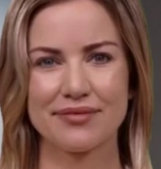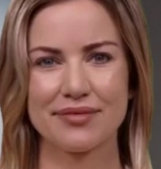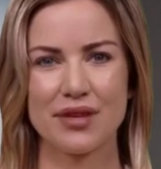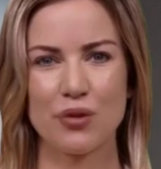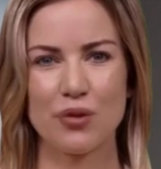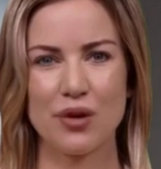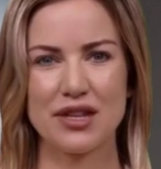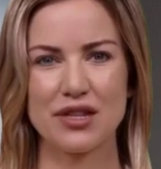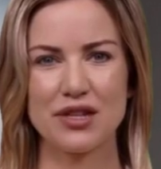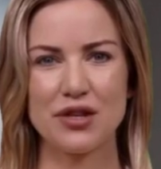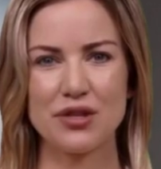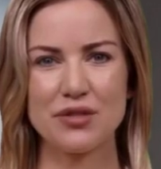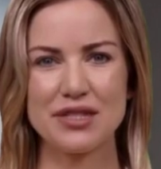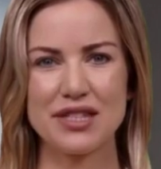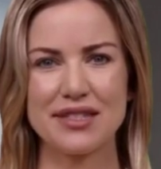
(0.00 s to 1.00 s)
When
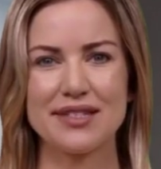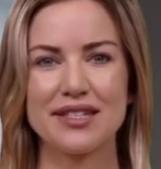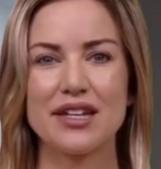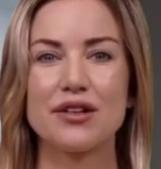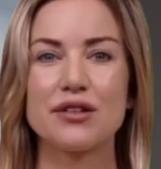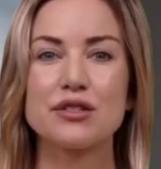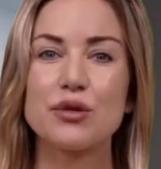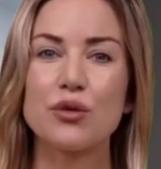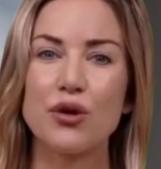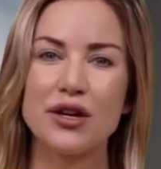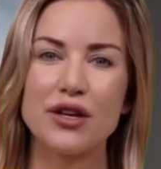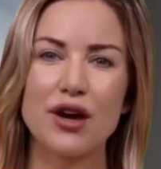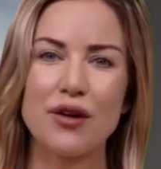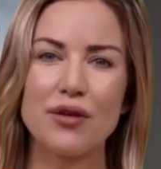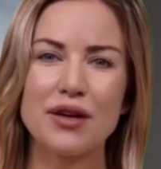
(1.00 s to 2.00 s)
used in films or
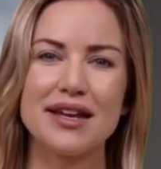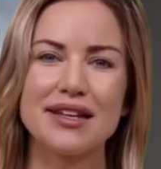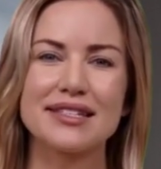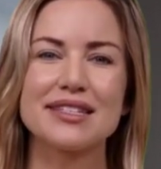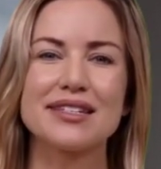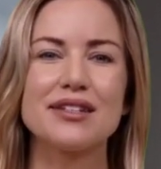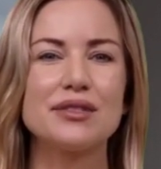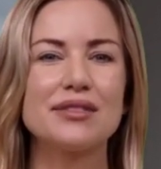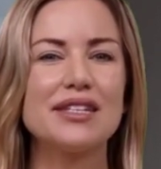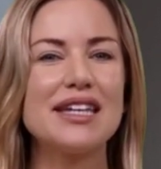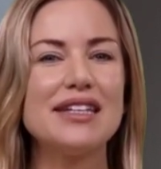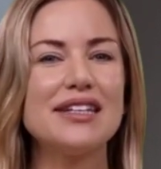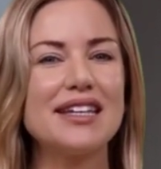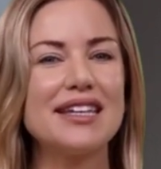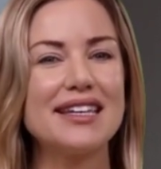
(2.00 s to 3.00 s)
coatings,
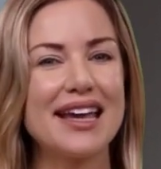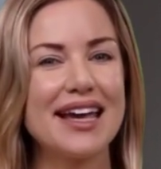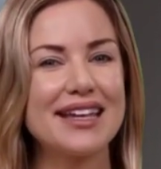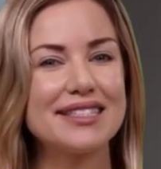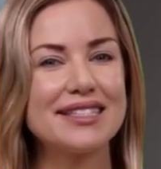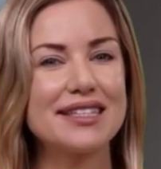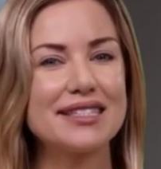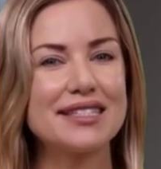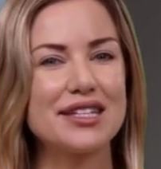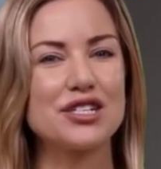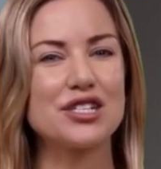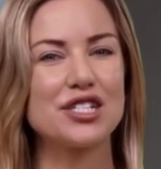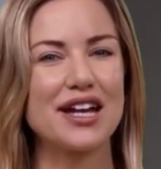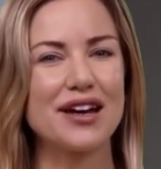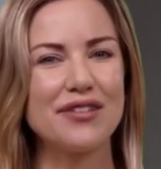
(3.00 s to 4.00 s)
lignin enhances the
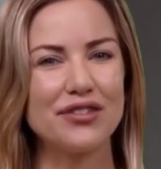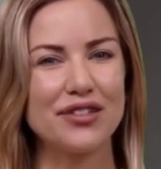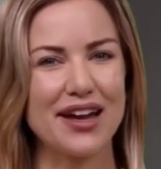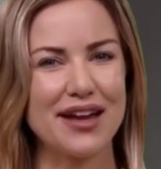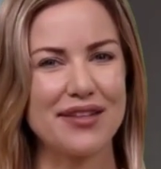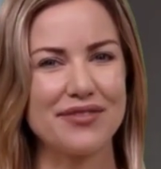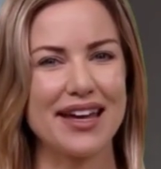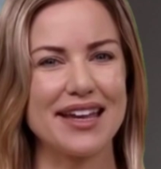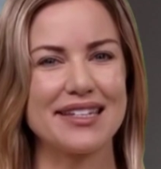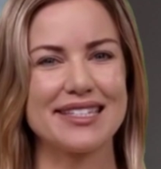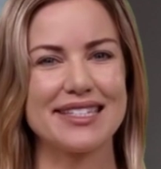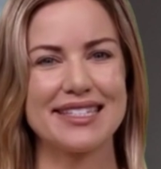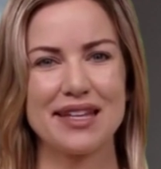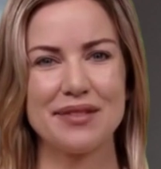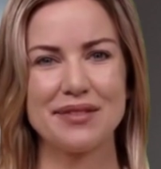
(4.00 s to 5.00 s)
shelf life and
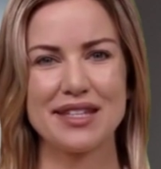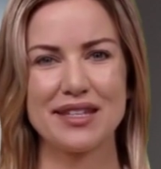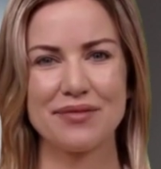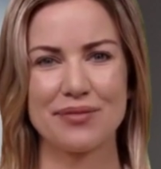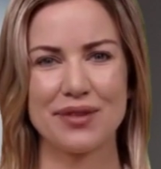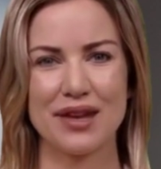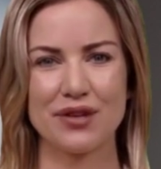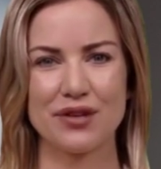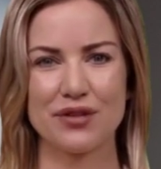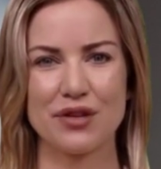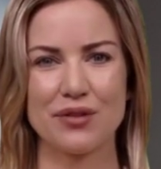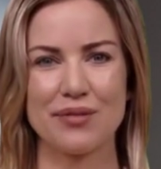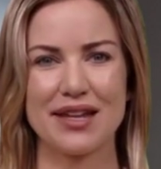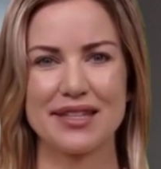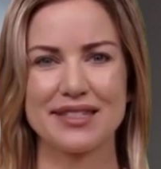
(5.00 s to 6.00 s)
safety of medical
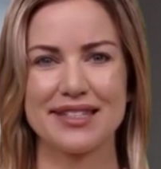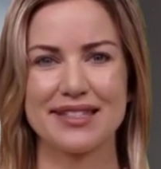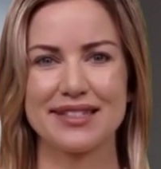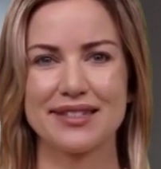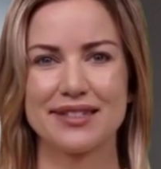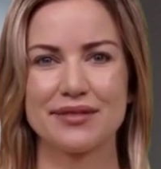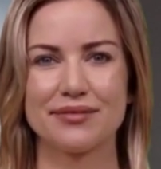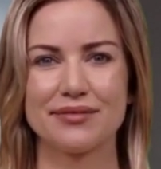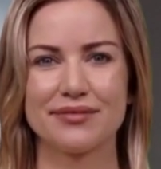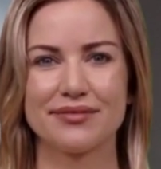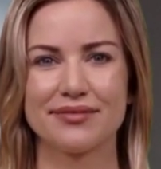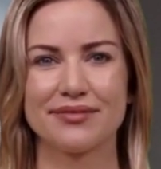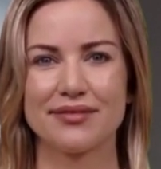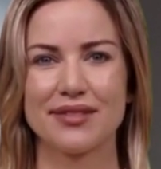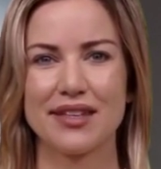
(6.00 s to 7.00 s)
devices.
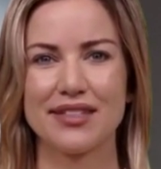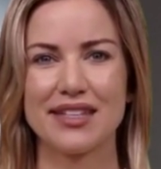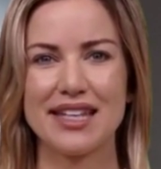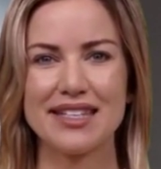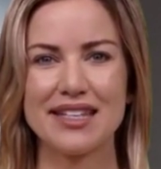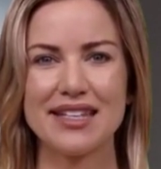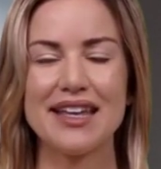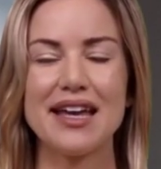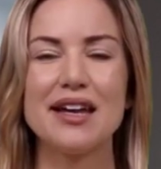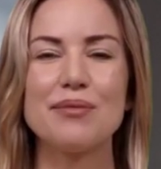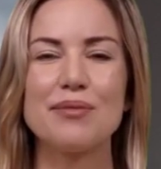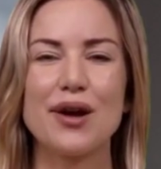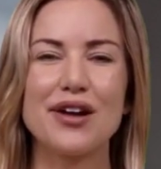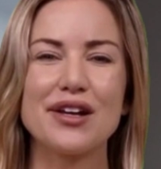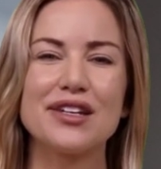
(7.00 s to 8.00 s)
Lignin
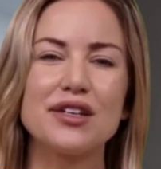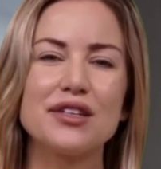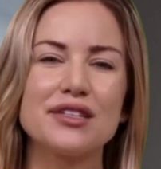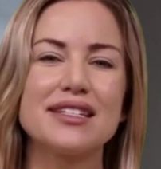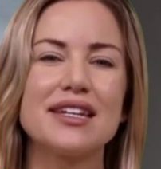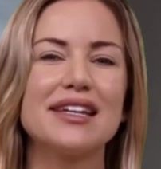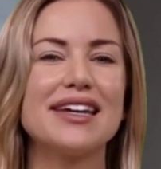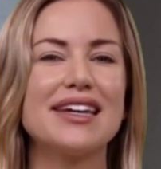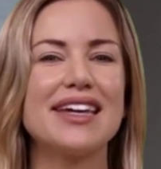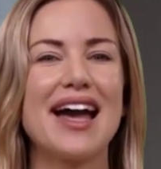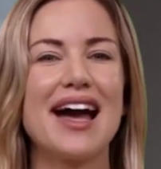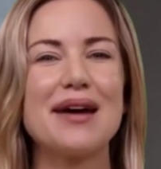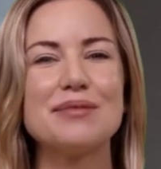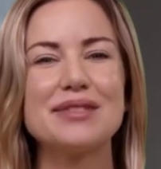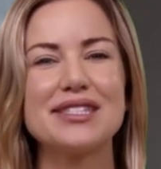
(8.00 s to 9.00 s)
nanoparticles can
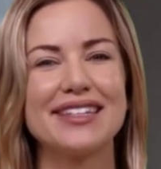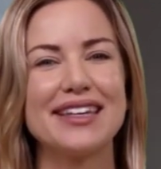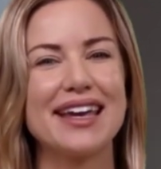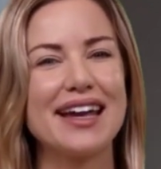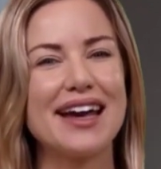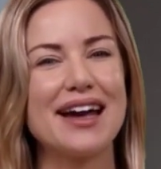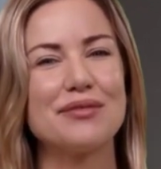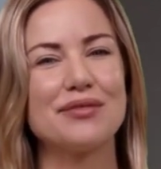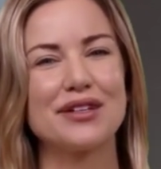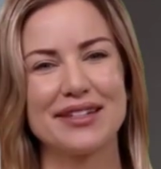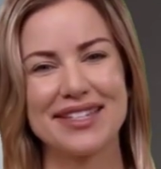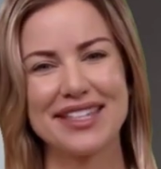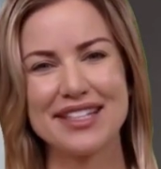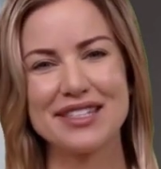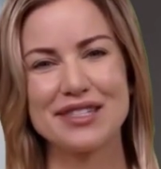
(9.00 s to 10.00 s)
encapsulate and
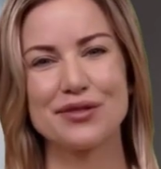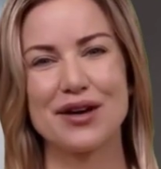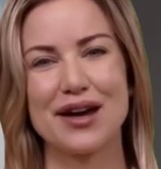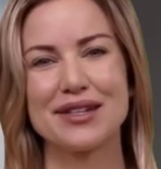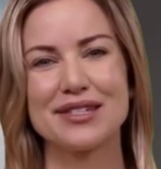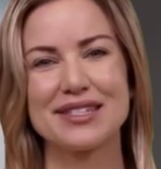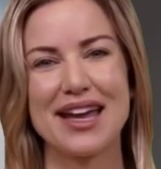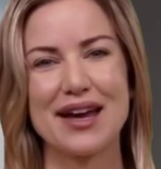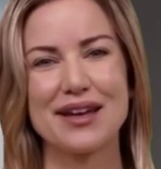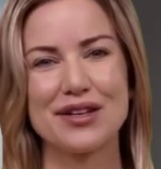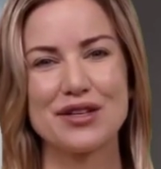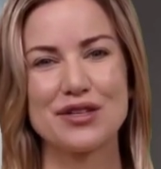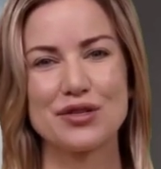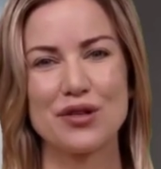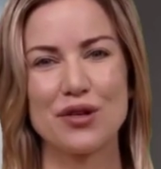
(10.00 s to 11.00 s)
release drugs at
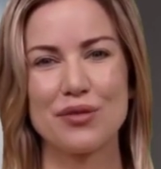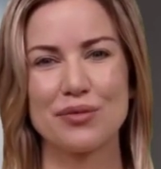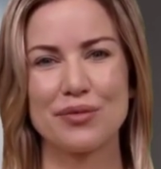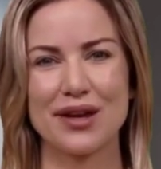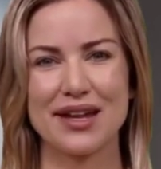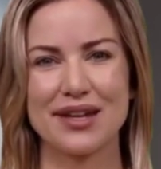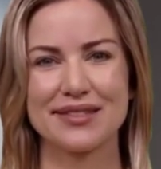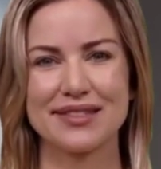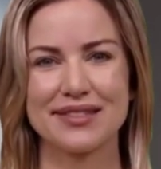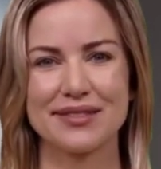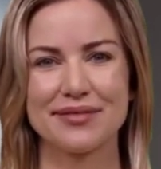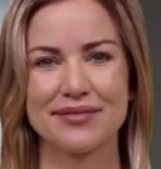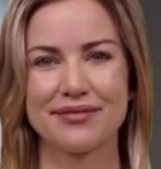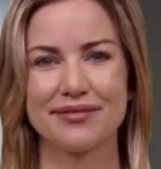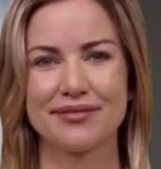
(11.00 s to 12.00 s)
controlled rates.
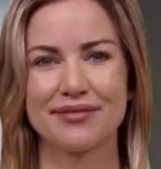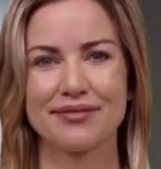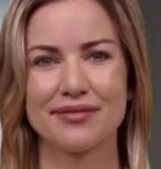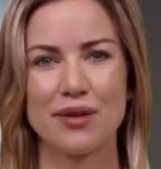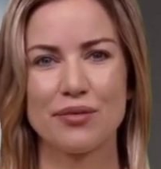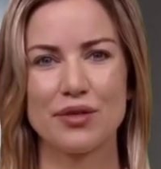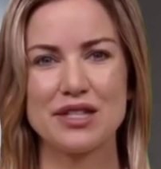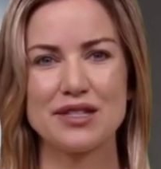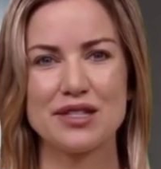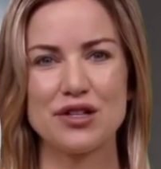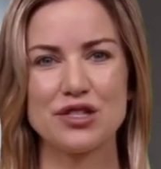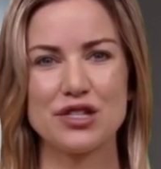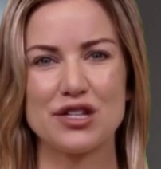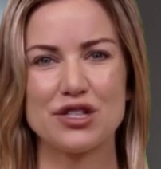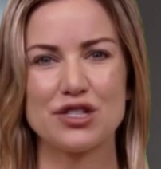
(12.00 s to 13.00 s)

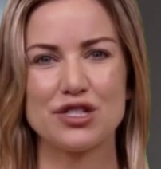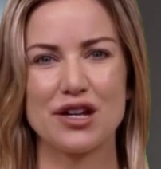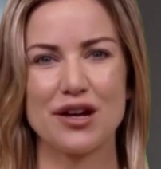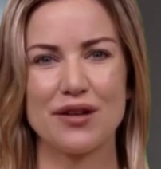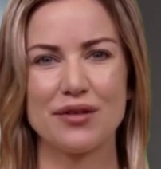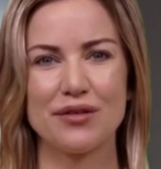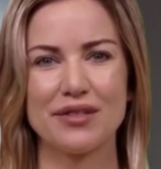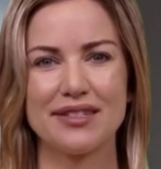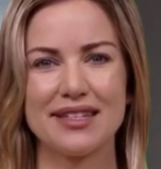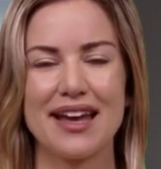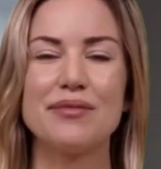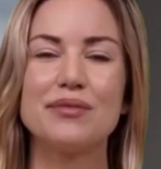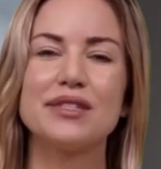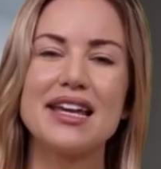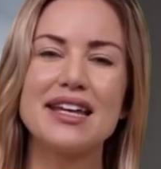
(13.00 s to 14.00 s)
Research shown
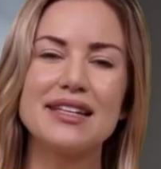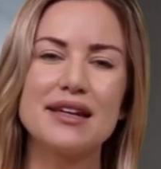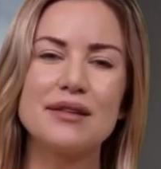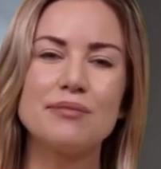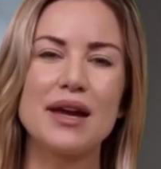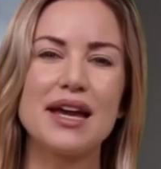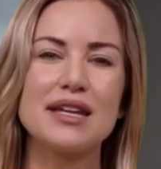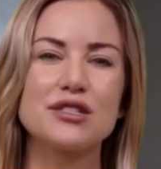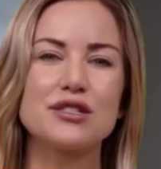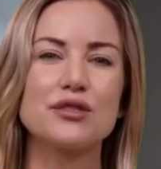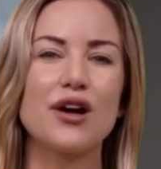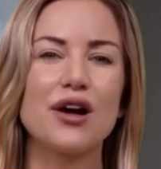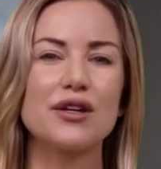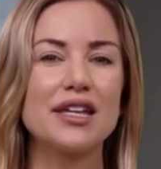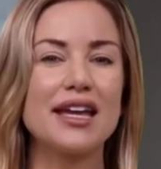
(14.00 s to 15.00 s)
that lignin-based
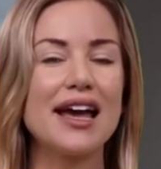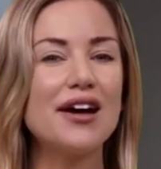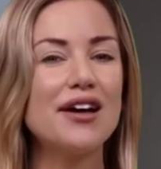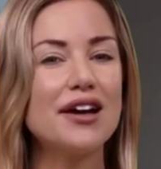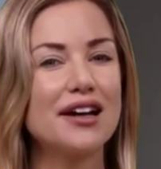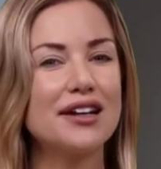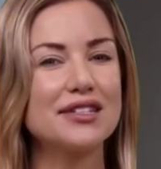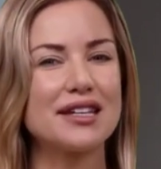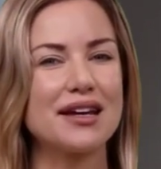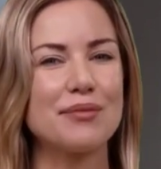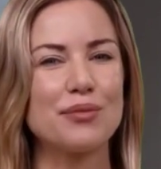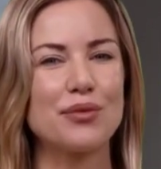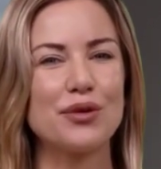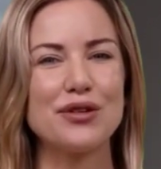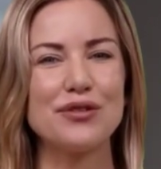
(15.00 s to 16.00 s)
drug carriers
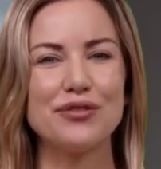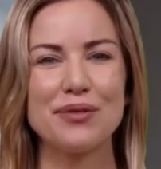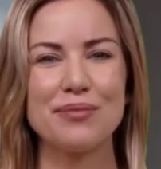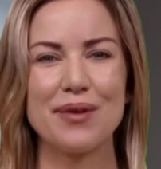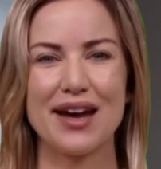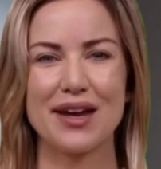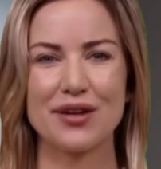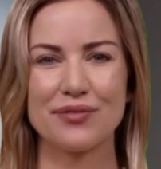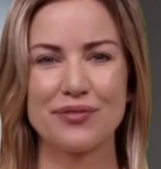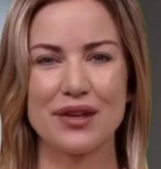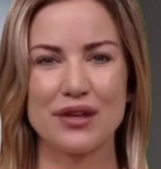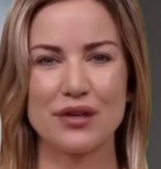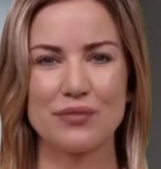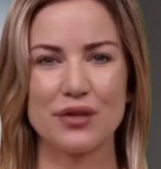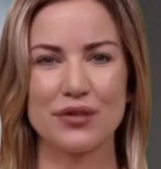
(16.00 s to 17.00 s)
improve the
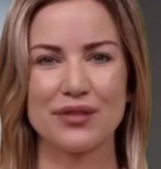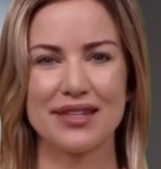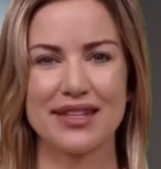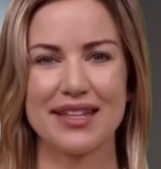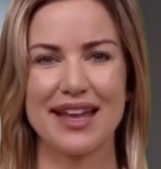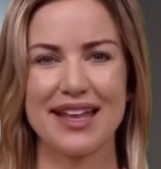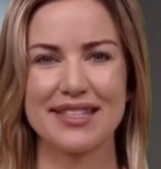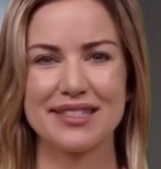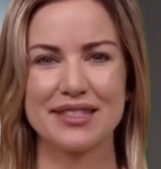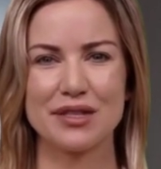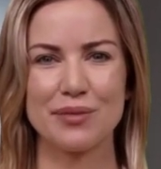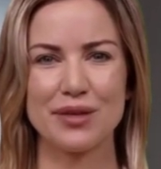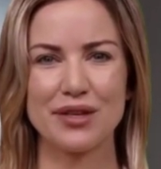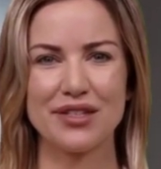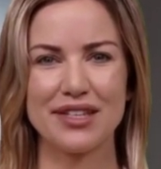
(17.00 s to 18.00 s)
bioavailability and
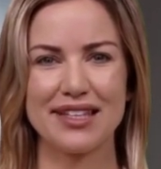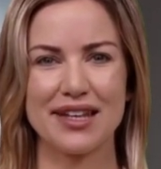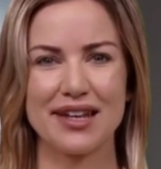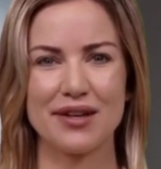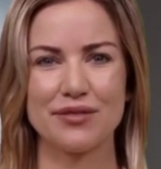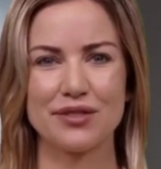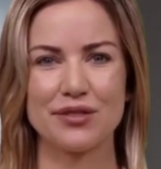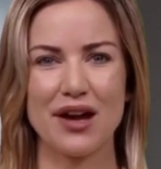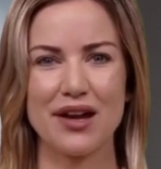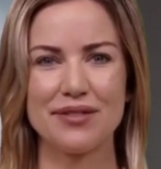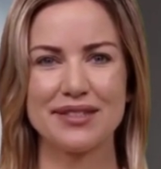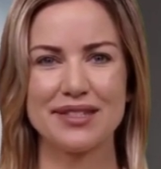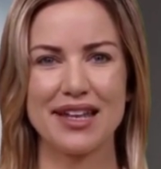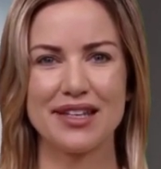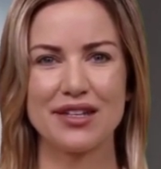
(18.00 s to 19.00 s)
stability of
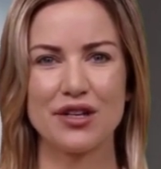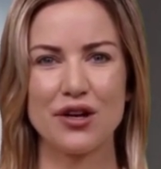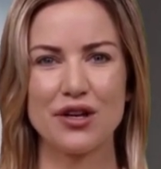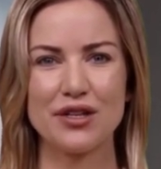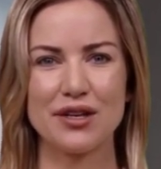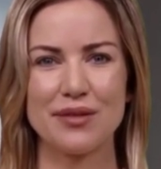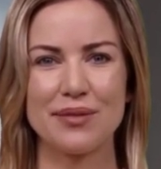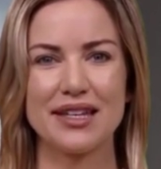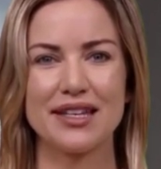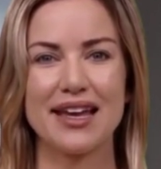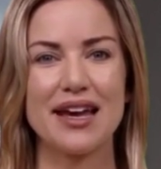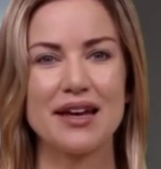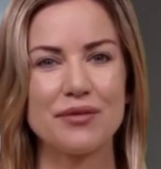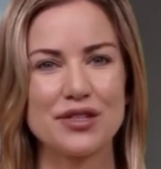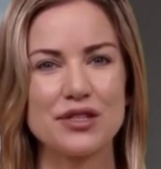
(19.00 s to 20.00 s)
drugs like curcumin
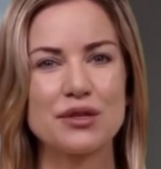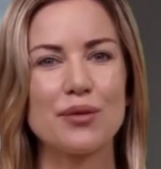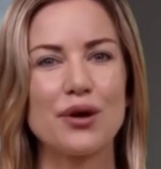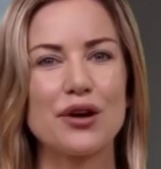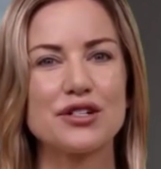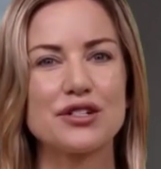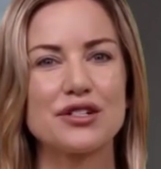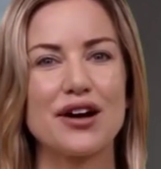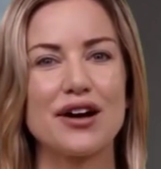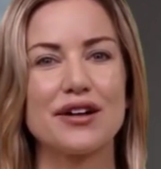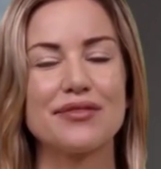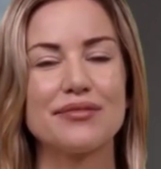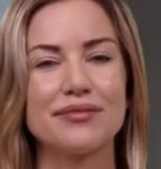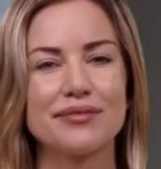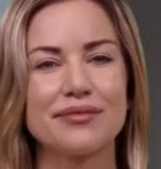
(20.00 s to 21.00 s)
and resveratrol.